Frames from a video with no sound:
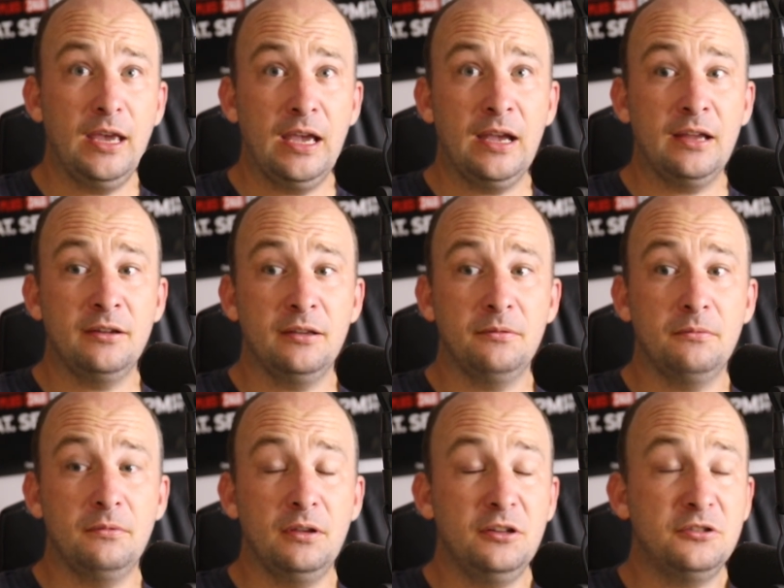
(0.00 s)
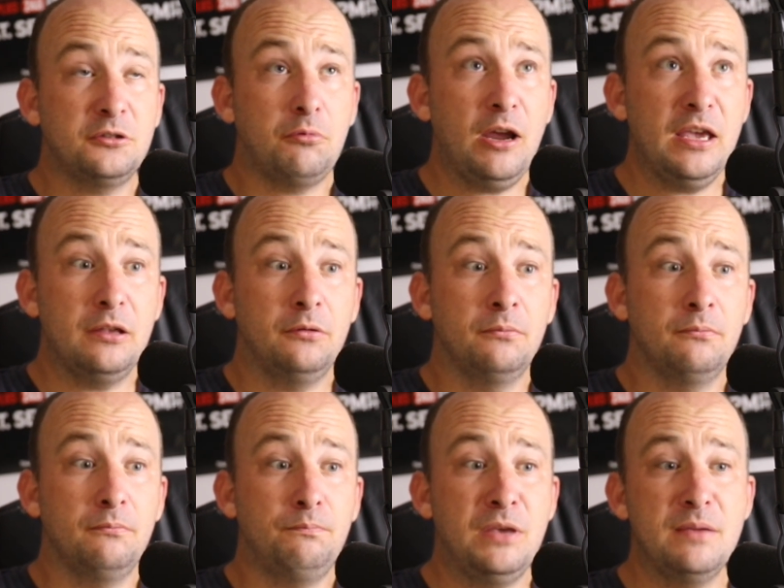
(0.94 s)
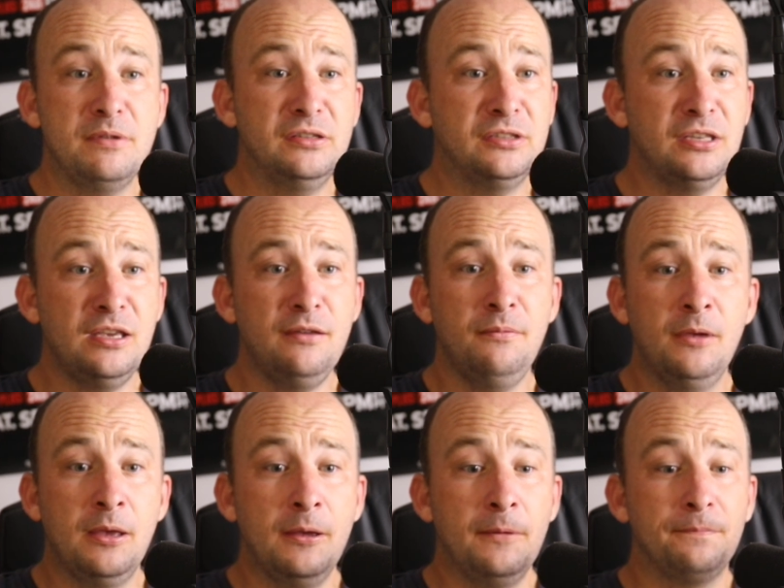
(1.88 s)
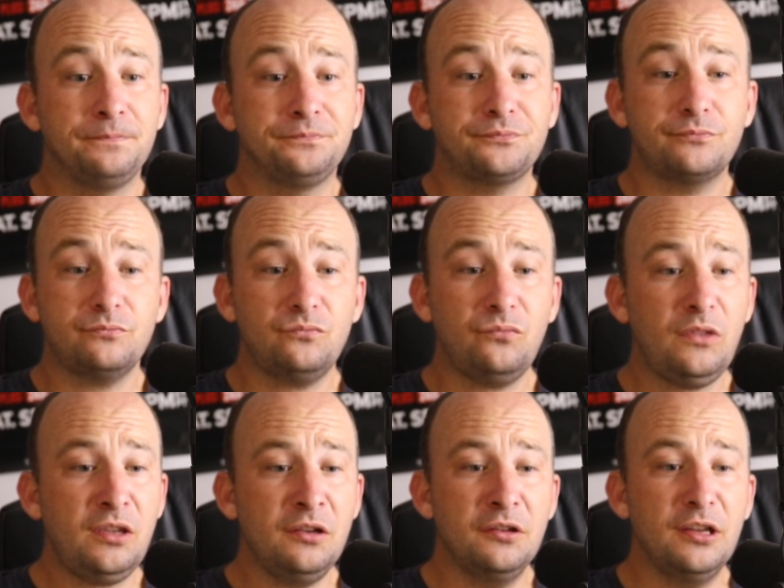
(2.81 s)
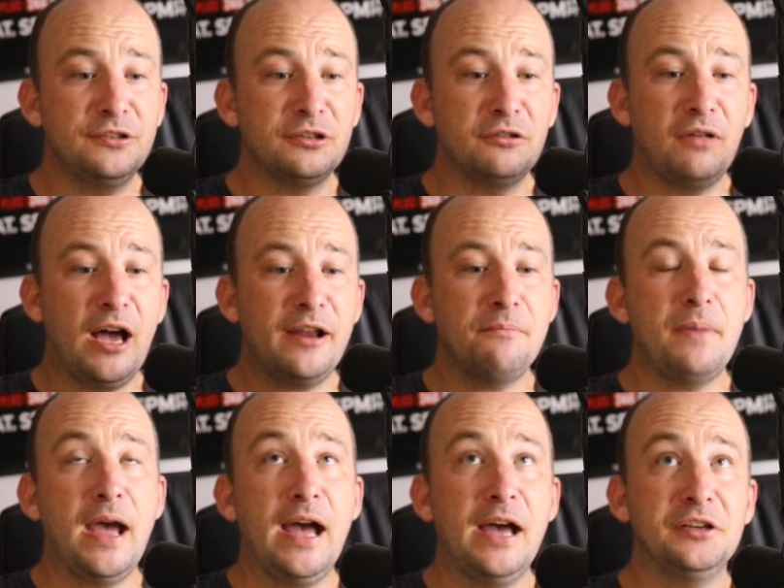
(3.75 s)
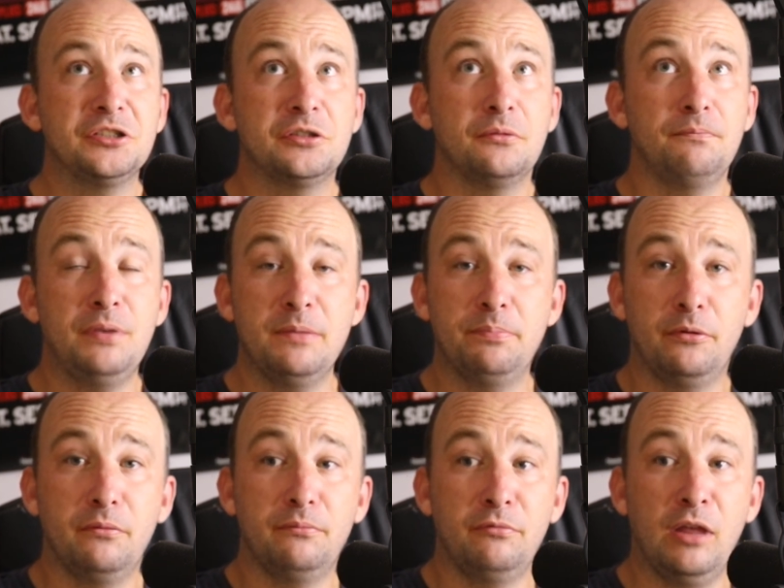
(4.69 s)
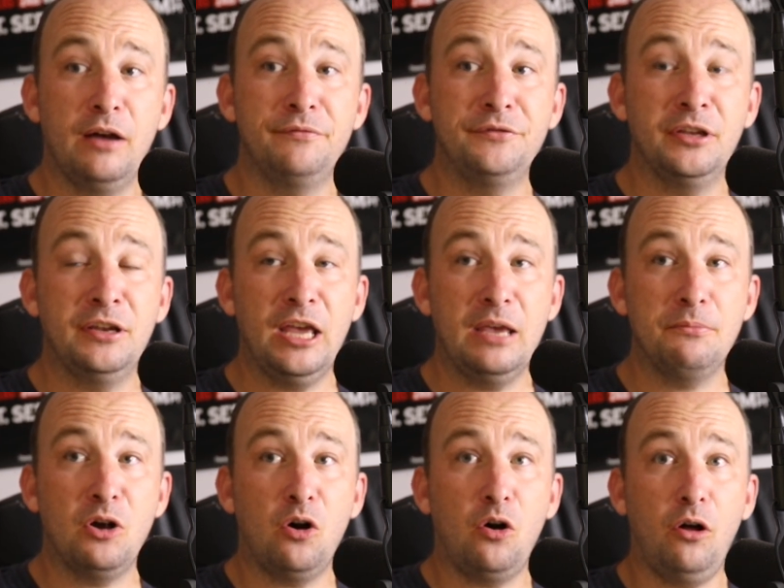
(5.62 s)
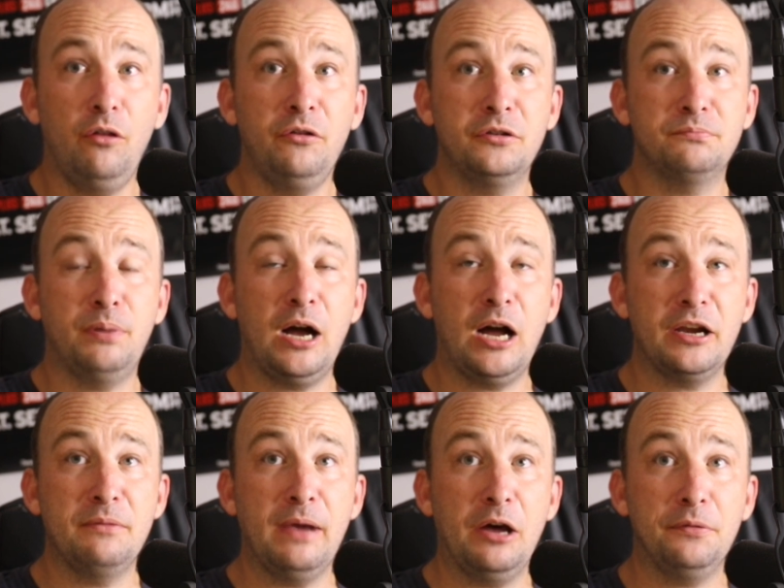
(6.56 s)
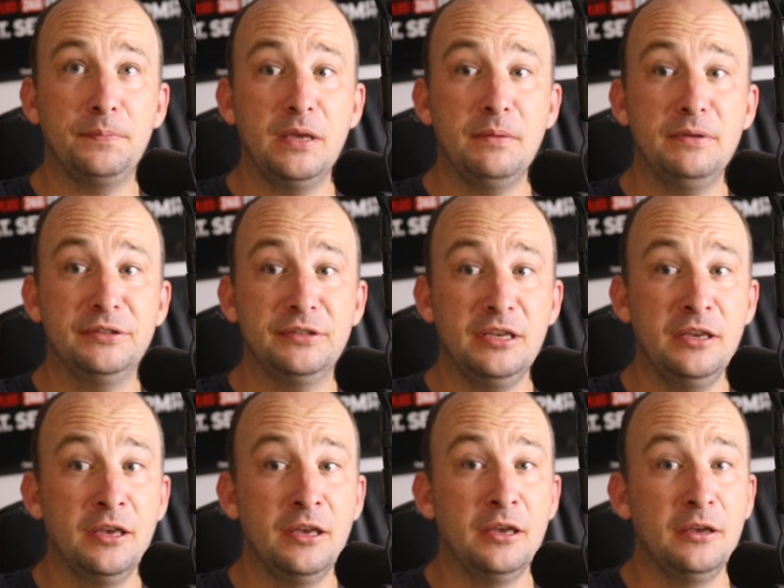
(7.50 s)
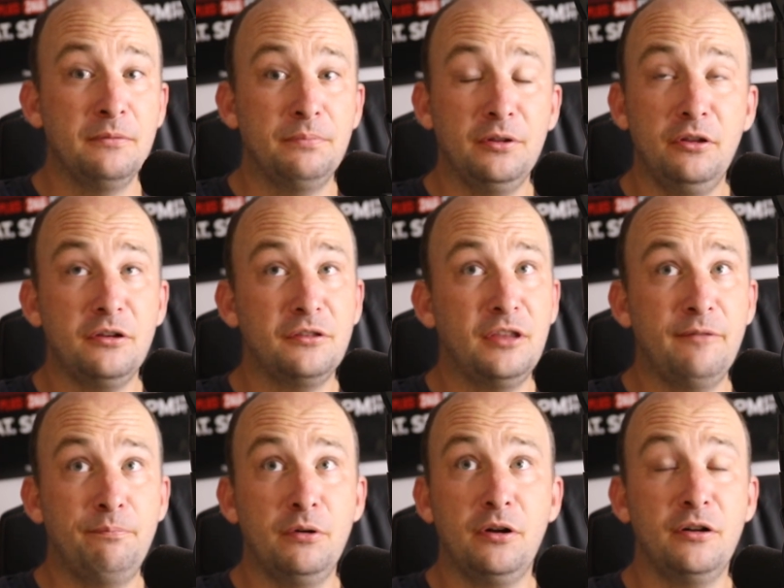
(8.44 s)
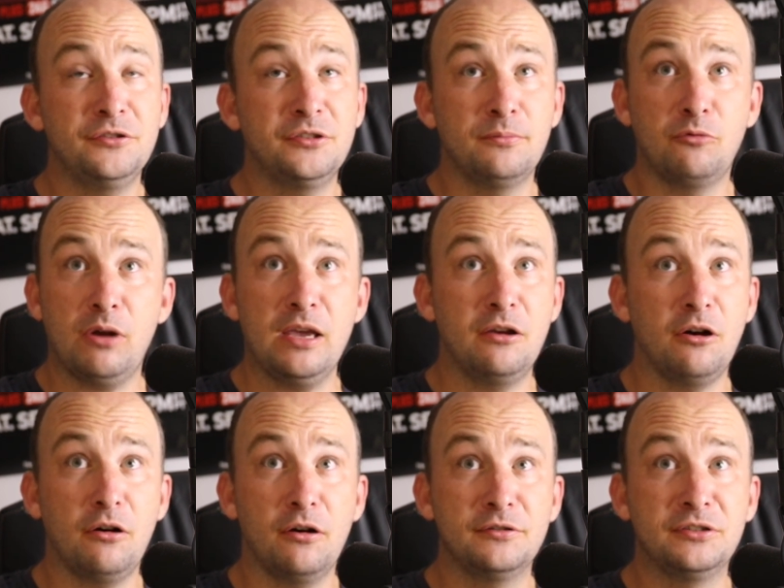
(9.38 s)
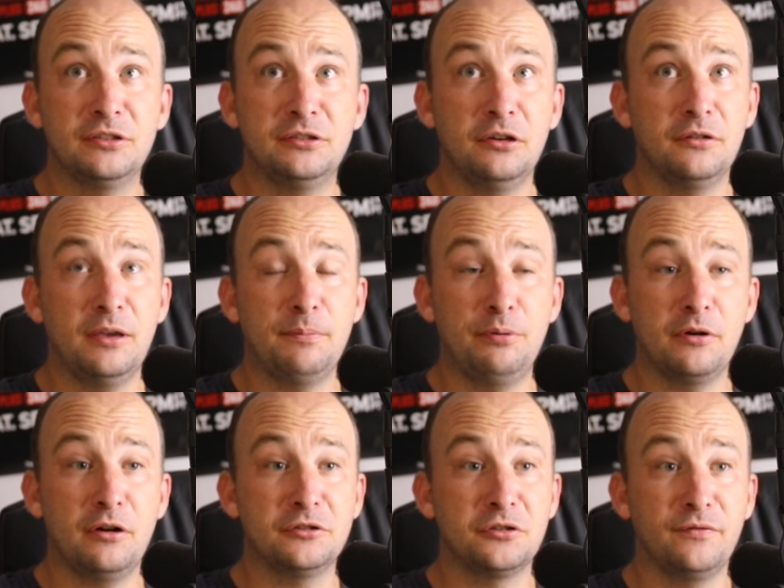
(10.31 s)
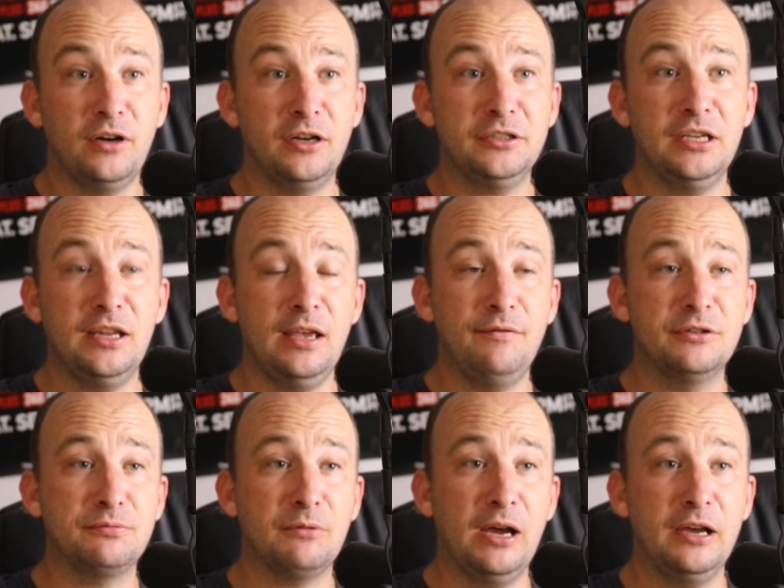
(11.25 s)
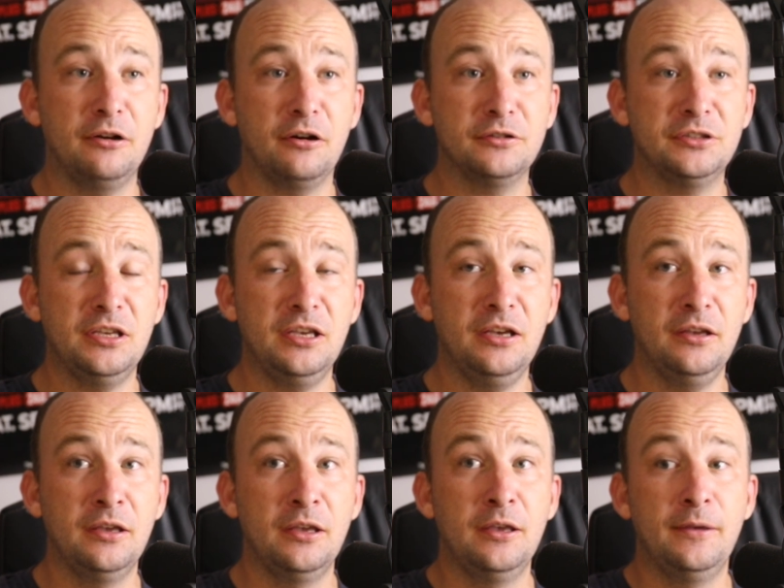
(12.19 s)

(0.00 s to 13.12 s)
And it's great. PBC gets a lot of bash. People love to name call and potty mouth PBC. But look, they've put on some great cards this year. They put on Gervonta Davis, Ryan Garcia.